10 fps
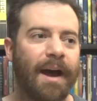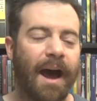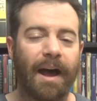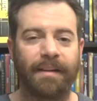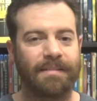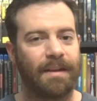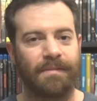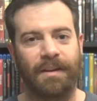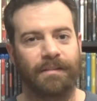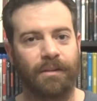high
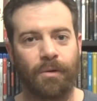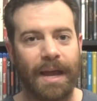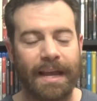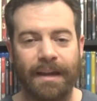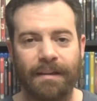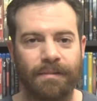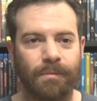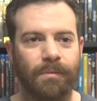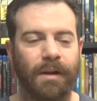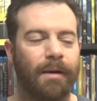70s, low 80s,
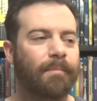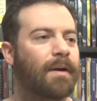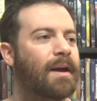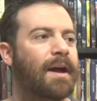um,